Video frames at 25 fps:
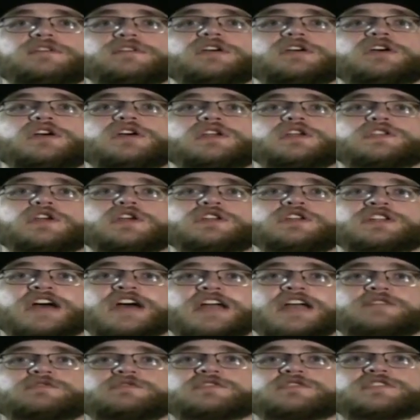
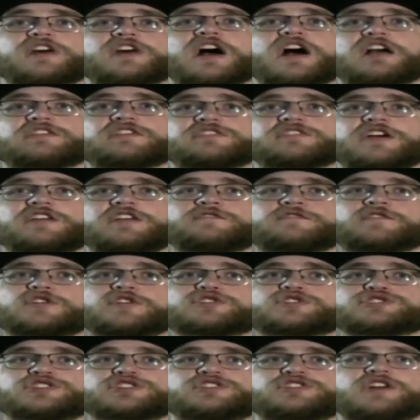exclusive to
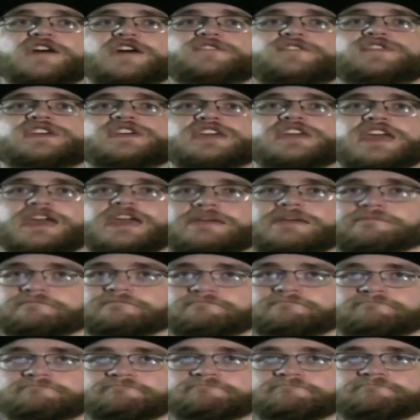nitrous oxide
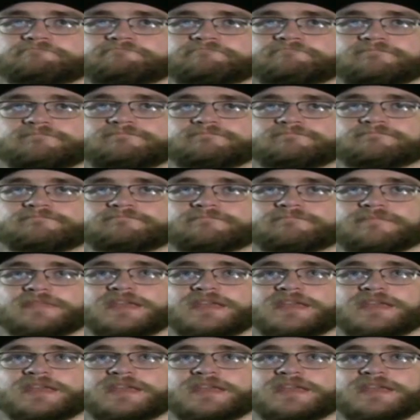version of the game.